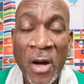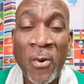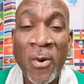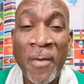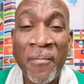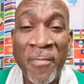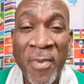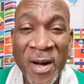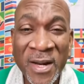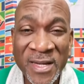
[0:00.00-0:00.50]

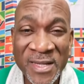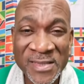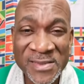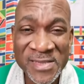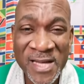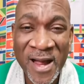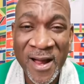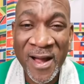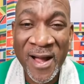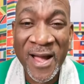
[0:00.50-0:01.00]
Our
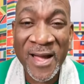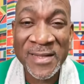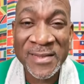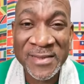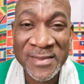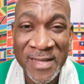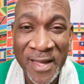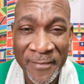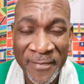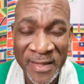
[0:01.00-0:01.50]
bodies are
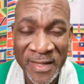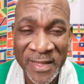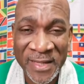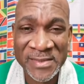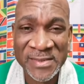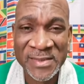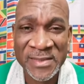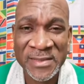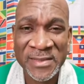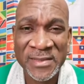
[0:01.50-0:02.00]

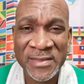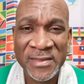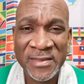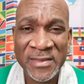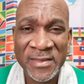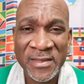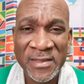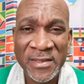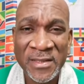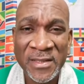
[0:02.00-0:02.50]
contaminated.
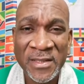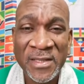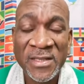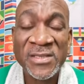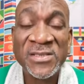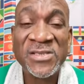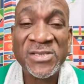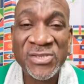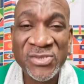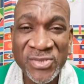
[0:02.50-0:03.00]

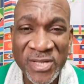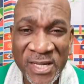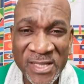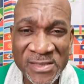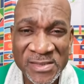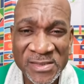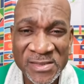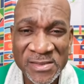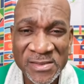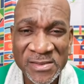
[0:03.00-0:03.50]

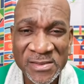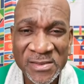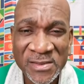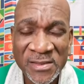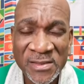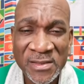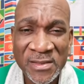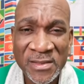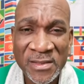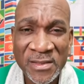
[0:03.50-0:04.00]
Stress
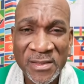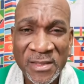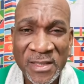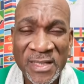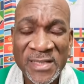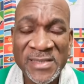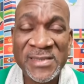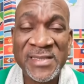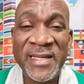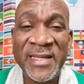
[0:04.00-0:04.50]

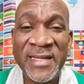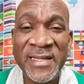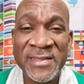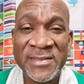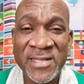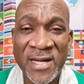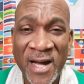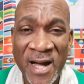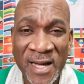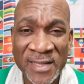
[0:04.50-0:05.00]
is
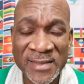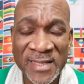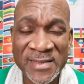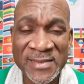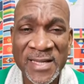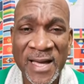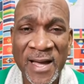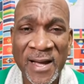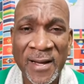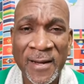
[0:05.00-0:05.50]
leading to heart
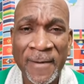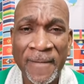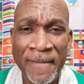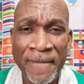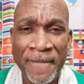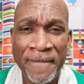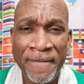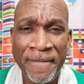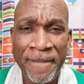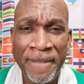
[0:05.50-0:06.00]
attack.
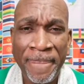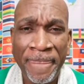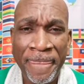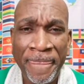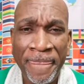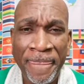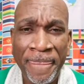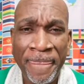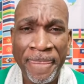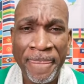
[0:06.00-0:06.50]

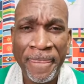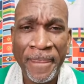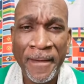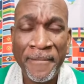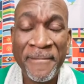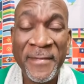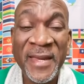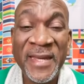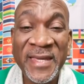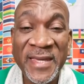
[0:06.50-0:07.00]

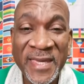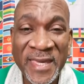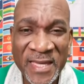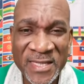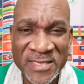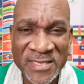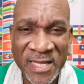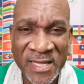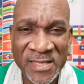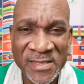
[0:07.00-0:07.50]

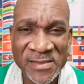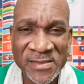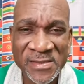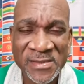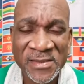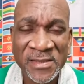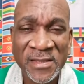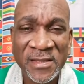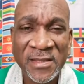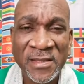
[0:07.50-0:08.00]

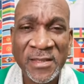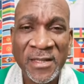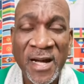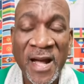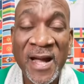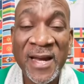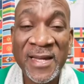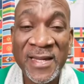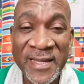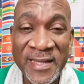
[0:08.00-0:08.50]
Medications
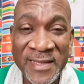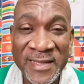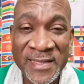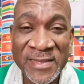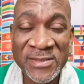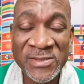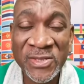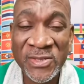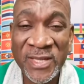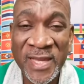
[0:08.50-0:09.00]
are
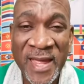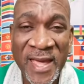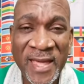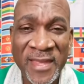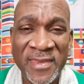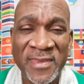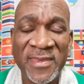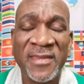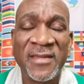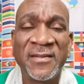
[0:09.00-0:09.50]
leading to
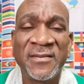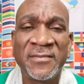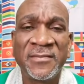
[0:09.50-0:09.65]
death.